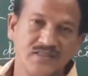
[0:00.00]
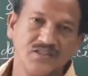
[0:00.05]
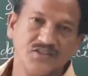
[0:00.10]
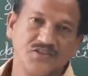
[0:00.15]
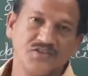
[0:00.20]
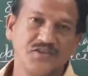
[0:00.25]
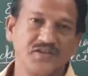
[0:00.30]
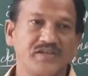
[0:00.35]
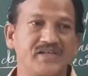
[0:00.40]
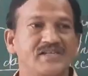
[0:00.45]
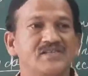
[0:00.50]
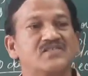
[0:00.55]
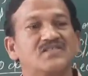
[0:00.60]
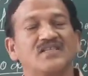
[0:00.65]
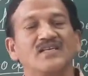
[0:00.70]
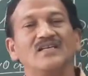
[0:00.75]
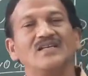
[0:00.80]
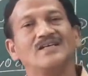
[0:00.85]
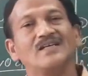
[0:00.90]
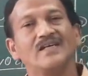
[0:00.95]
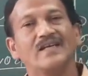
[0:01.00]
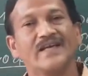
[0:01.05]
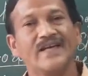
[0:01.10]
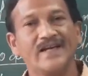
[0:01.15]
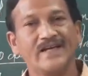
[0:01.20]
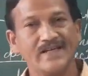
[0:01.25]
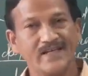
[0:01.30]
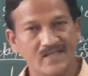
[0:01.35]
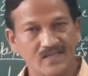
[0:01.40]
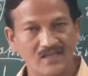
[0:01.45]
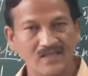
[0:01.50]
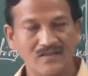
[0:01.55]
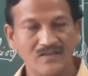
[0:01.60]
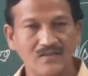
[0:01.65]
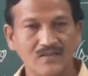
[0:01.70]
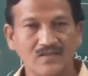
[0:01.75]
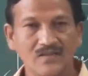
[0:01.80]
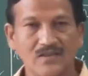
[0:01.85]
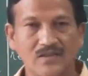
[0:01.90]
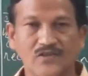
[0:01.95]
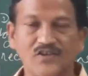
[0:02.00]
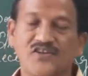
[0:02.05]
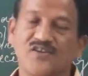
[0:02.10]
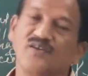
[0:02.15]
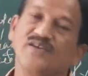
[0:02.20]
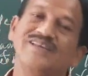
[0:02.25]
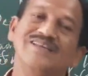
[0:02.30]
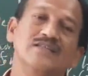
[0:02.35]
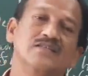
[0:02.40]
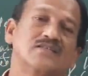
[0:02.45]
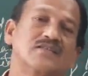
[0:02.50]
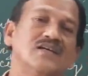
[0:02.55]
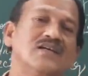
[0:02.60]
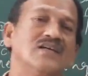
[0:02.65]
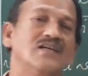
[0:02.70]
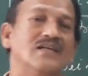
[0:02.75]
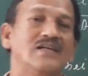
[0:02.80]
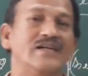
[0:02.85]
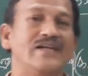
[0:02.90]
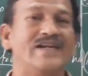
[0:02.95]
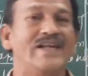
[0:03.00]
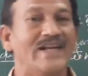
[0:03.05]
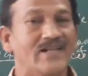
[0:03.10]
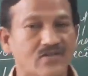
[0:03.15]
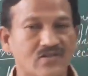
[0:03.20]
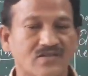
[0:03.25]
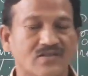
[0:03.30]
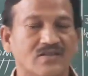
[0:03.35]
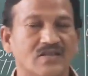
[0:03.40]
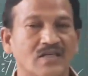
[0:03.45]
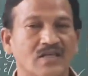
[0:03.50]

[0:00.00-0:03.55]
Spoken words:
Drawer is the creditor, drawee is the debtor.